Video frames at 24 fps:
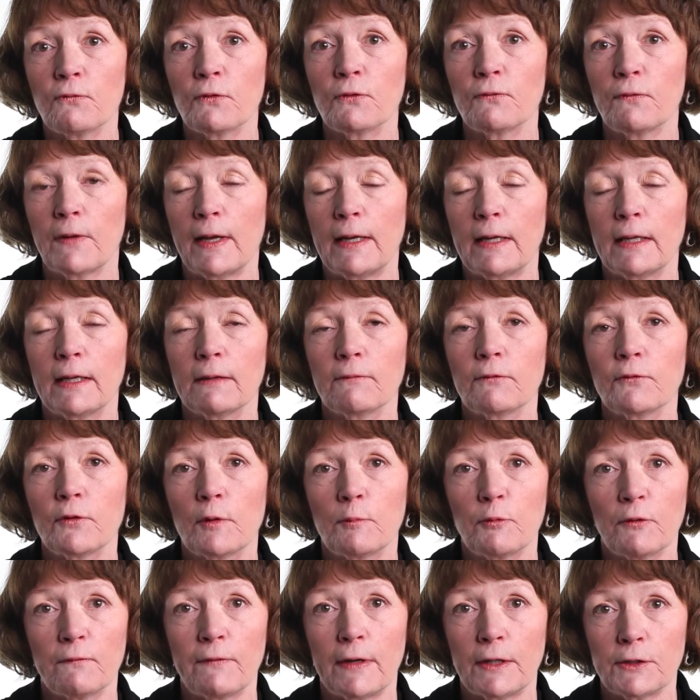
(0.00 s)
for funding for a
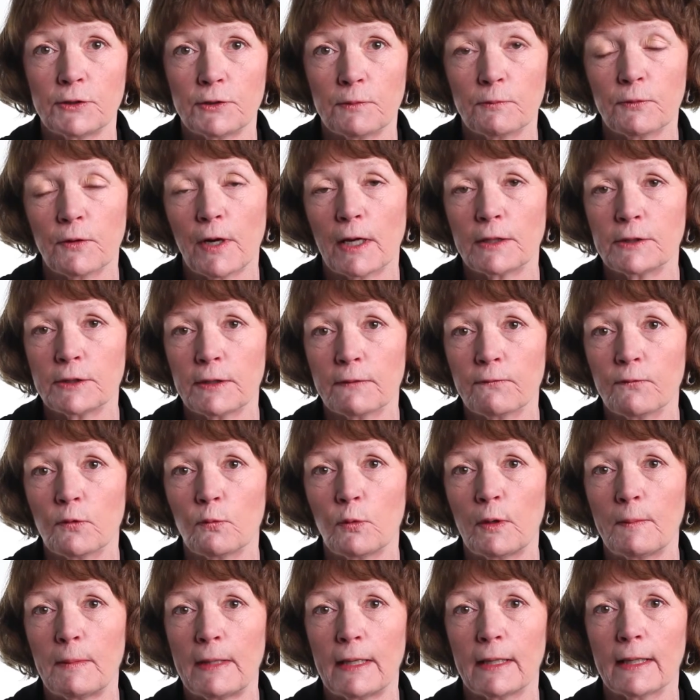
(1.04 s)
prevention project for
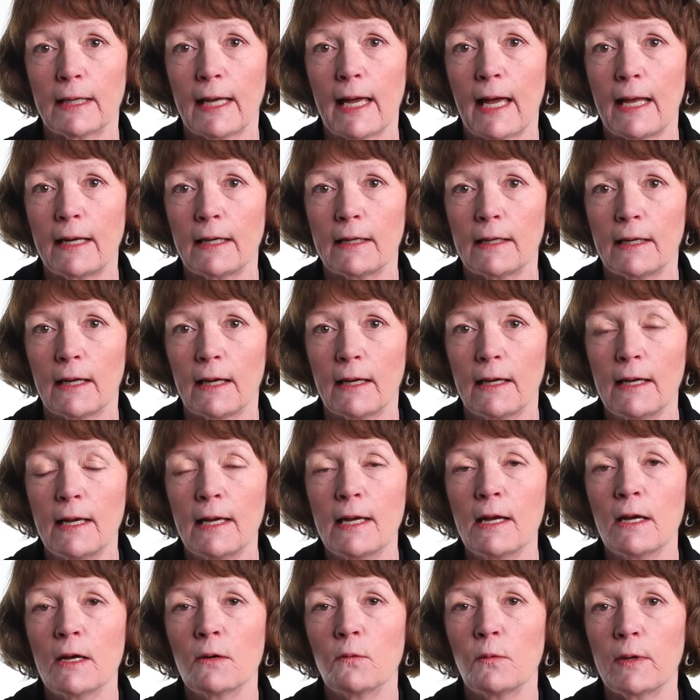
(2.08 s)
women in Canada.
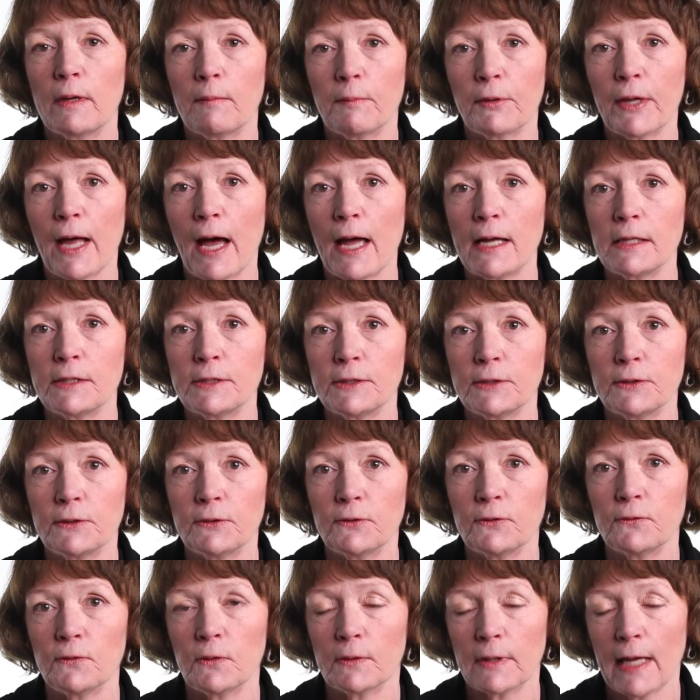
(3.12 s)
We applied
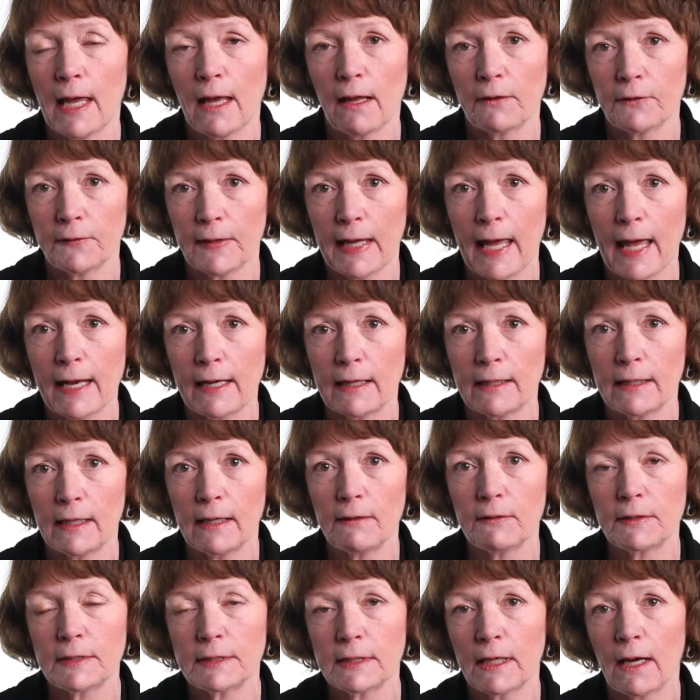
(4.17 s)
to Health Canada
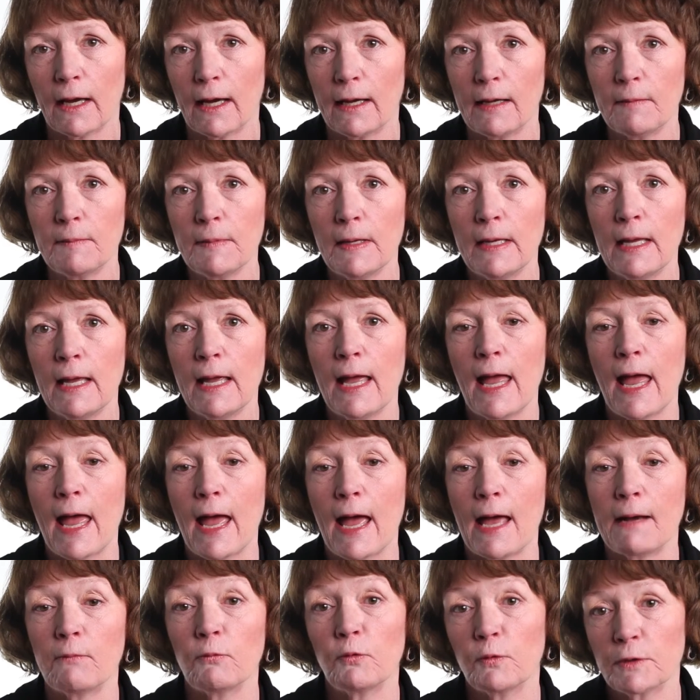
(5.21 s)
at the time
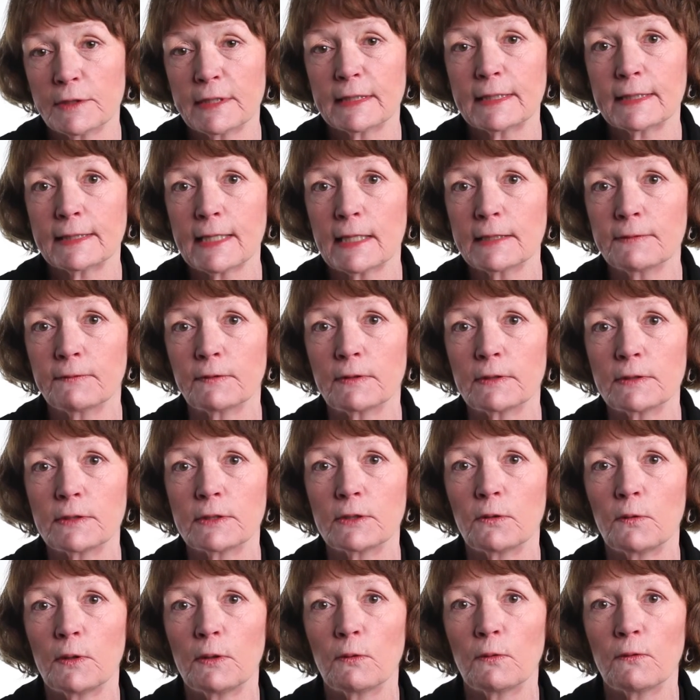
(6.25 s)
and were successful,
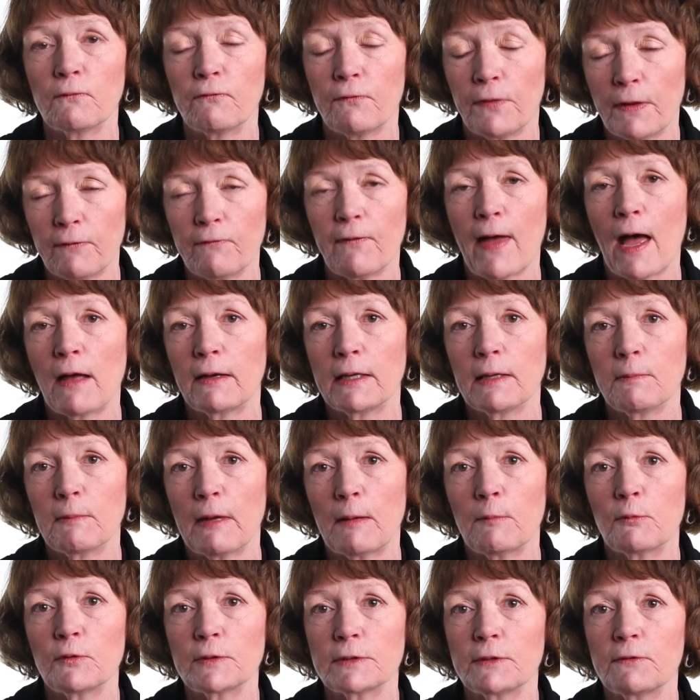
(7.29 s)
so we were the founding
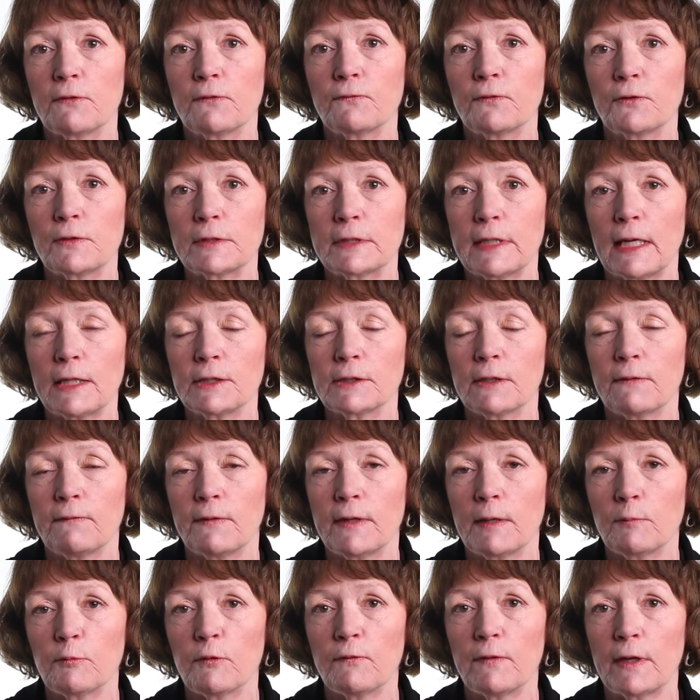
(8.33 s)
members of the first H I V
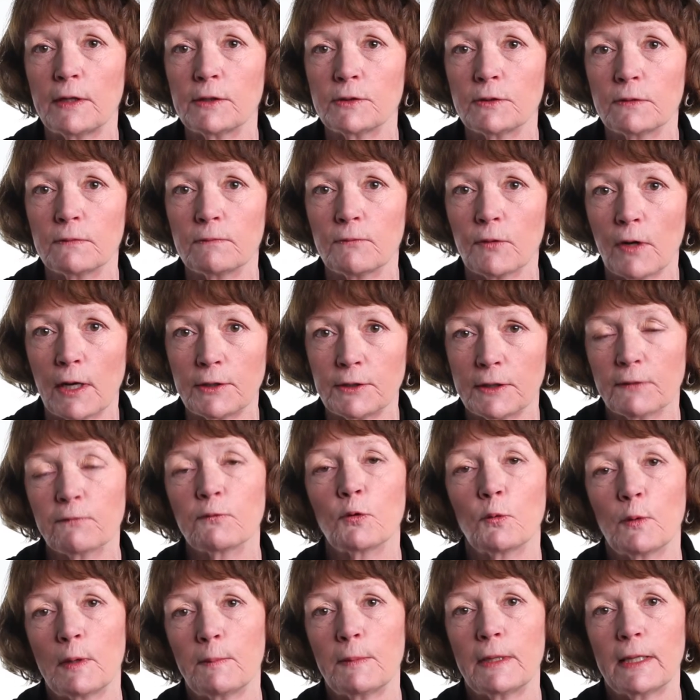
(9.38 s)
and prevention project for
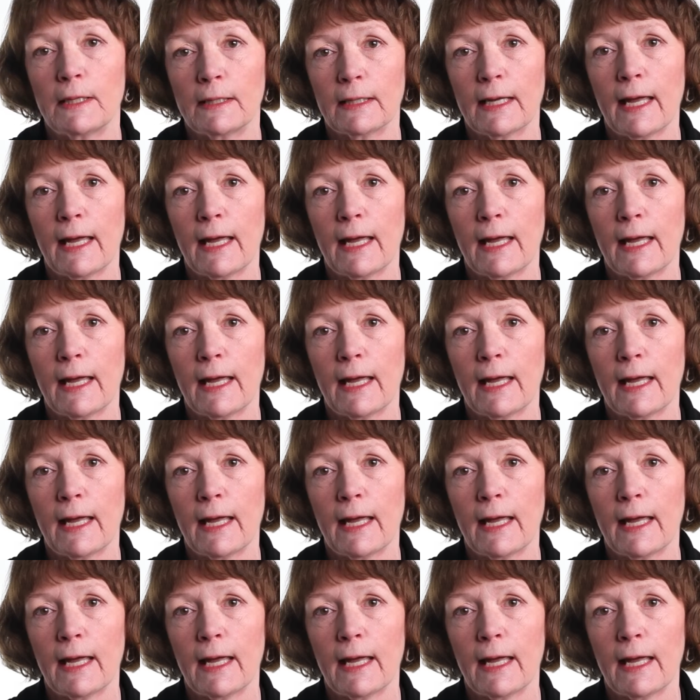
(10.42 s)
women in